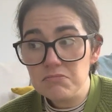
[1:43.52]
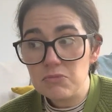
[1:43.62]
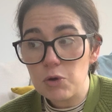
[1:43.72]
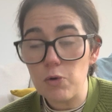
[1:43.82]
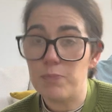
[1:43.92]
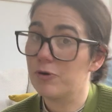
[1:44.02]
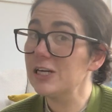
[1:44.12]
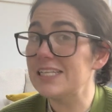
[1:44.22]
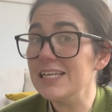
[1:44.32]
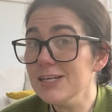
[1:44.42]
or
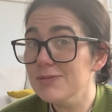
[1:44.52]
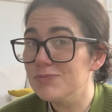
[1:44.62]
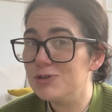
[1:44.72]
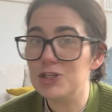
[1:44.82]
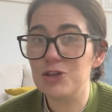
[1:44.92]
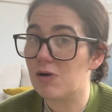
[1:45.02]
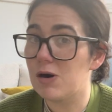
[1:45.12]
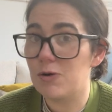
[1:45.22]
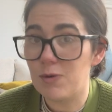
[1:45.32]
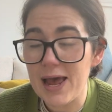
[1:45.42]
pretty to
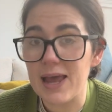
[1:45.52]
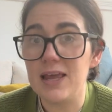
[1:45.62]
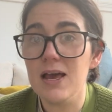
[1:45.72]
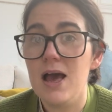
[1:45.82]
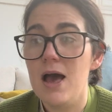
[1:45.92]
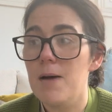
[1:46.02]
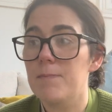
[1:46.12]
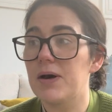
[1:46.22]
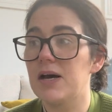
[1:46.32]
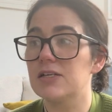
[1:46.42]
throw away,
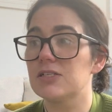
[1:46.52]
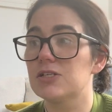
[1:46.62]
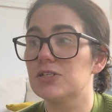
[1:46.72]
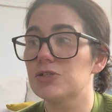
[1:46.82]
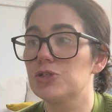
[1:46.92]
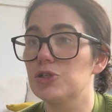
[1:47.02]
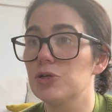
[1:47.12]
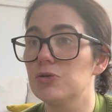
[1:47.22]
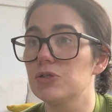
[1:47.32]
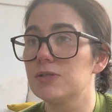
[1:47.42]
but
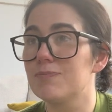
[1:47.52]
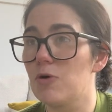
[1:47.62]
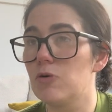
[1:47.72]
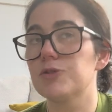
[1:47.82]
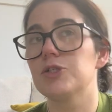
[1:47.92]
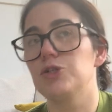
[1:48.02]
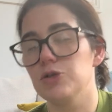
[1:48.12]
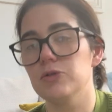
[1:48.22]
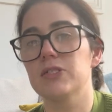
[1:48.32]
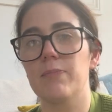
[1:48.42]
too small to
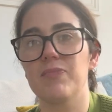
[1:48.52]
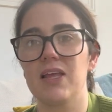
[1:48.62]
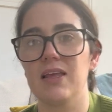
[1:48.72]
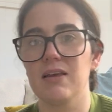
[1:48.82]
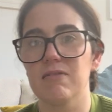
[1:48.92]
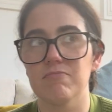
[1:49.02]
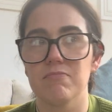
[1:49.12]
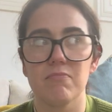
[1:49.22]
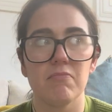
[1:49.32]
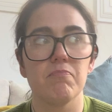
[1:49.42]
do something
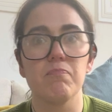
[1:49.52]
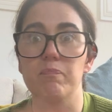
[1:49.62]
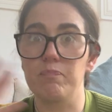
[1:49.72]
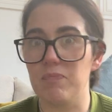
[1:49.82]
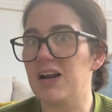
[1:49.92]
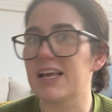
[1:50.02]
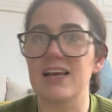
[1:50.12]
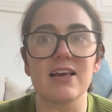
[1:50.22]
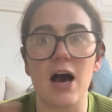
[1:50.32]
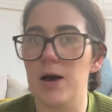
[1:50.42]
like a
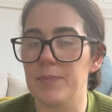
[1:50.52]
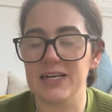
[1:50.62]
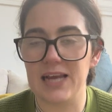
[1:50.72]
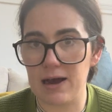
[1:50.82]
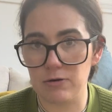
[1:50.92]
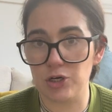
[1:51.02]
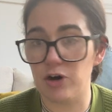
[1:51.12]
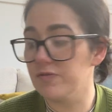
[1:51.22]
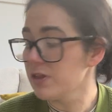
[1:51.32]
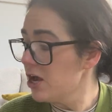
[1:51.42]
garment out
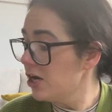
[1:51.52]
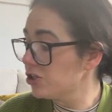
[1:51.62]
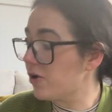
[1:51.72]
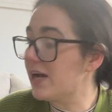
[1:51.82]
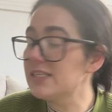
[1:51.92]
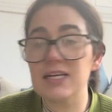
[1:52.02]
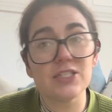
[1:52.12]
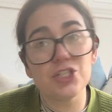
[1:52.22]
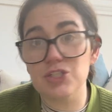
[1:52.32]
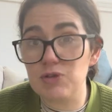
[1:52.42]
of. So I tend
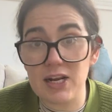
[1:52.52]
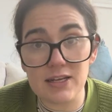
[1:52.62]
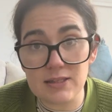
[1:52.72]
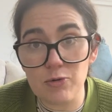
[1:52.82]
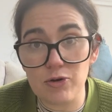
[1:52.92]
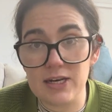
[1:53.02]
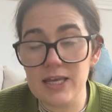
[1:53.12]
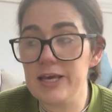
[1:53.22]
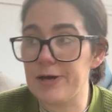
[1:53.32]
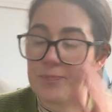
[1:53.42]
to just collect them all in
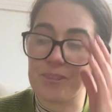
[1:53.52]
here.